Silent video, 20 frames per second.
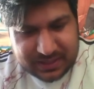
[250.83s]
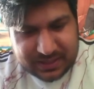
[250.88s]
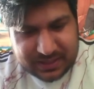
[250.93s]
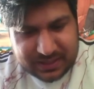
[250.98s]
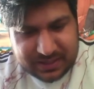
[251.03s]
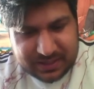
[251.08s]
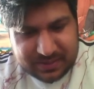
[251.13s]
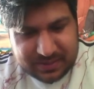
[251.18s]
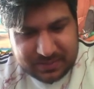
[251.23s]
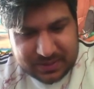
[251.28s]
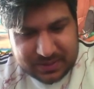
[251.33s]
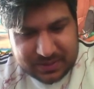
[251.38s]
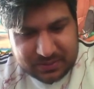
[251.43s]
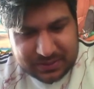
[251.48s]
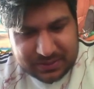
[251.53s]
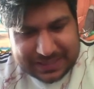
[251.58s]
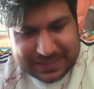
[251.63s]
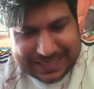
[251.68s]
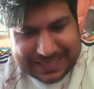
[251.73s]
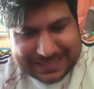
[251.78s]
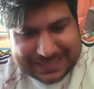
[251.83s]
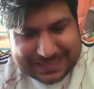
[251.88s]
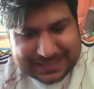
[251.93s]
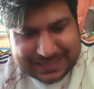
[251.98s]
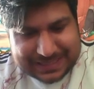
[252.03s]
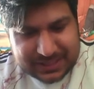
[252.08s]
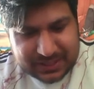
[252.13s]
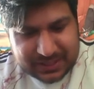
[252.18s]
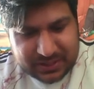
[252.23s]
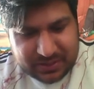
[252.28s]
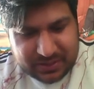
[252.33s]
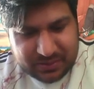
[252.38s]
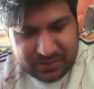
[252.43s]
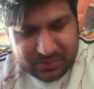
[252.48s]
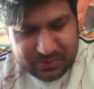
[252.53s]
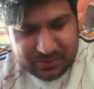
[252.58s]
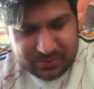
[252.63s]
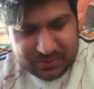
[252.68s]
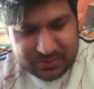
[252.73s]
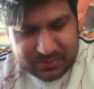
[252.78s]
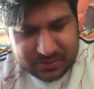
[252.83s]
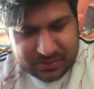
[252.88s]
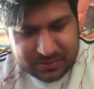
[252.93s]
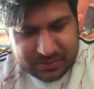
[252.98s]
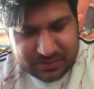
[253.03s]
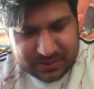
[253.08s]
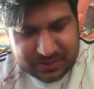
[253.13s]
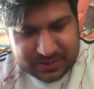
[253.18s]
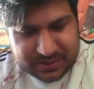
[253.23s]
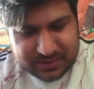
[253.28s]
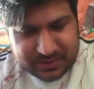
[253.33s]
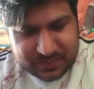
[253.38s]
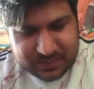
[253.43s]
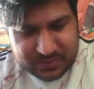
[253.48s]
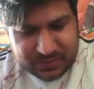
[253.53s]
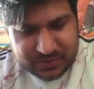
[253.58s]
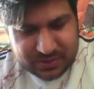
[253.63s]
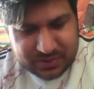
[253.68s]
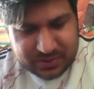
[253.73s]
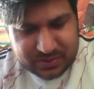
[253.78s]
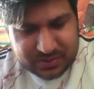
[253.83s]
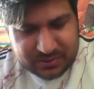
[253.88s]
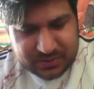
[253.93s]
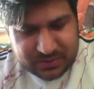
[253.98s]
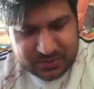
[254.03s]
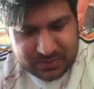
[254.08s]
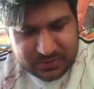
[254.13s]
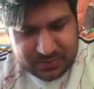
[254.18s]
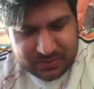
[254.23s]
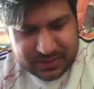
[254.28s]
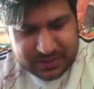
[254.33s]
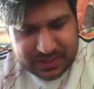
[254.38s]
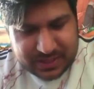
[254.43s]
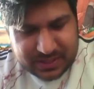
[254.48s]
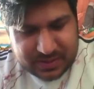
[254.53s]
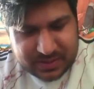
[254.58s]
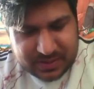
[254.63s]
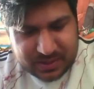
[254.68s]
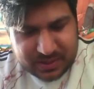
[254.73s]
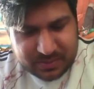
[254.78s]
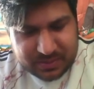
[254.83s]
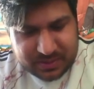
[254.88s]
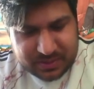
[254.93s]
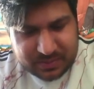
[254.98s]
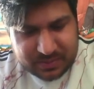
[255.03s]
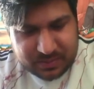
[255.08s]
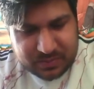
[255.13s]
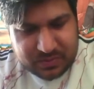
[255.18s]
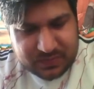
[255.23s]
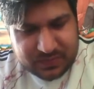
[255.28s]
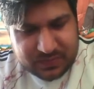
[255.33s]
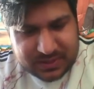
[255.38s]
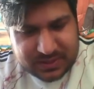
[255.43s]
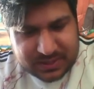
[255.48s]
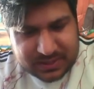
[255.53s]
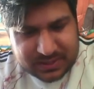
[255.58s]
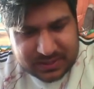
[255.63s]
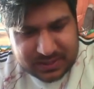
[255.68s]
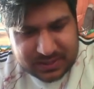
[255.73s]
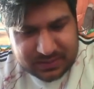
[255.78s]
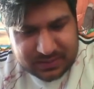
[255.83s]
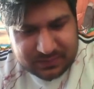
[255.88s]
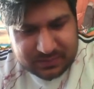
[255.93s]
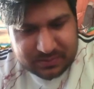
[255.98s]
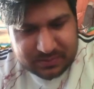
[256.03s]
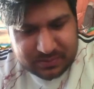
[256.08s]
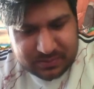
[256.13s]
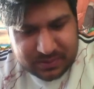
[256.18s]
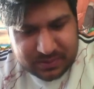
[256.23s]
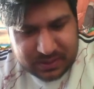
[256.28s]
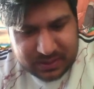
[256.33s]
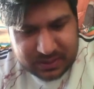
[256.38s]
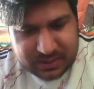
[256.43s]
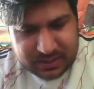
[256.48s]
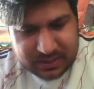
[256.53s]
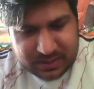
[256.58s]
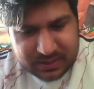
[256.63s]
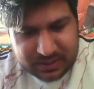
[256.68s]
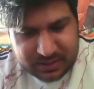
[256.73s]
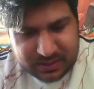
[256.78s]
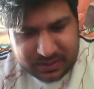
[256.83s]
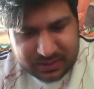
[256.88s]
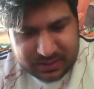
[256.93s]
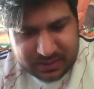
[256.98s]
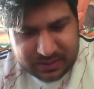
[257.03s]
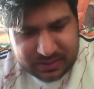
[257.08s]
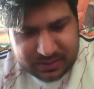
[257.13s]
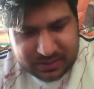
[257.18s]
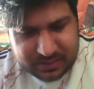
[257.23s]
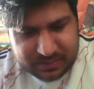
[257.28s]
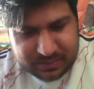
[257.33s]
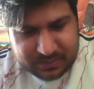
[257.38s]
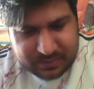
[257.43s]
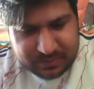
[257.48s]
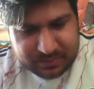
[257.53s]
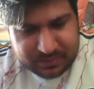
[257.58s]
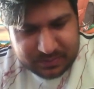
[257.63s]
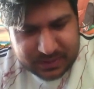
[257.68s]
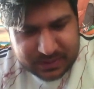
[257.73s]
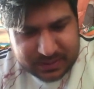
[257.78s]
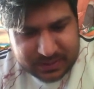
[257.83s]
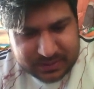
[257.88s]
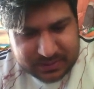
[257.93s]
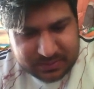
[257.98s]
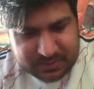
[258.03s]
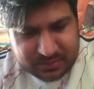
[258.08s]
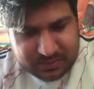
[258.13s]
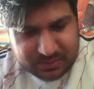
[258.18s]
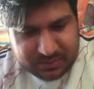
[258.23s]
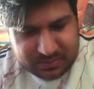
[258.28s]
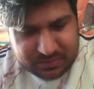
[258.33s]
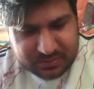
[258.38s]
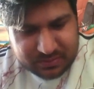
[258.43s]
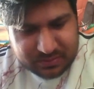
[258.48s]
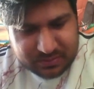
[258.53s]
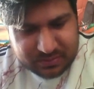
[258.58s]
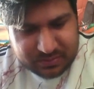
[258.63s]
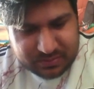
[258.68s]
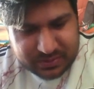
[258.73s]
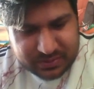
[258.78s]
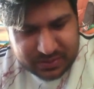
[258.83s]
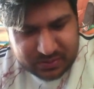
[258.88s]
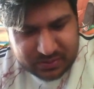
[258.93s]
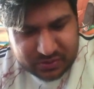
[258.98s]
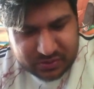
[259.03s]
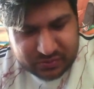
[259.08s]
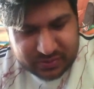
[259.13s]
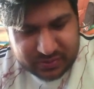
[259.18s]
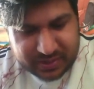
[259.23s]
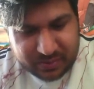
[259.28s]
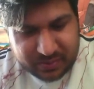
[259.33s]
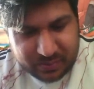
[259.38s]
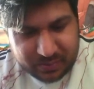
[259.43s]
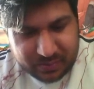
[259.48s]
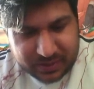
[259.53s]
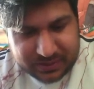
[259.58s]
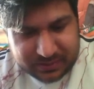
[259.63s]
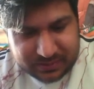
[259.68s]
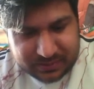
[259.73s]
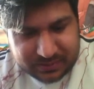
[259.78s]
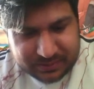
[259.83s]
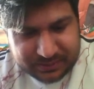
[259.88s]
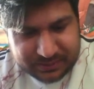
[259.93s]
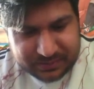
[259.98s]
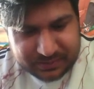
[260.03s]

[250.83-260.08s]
It's got Catalytic Cure, so it has a small chance of restoring the HP when a move is successful. It's got Critical Strike 1.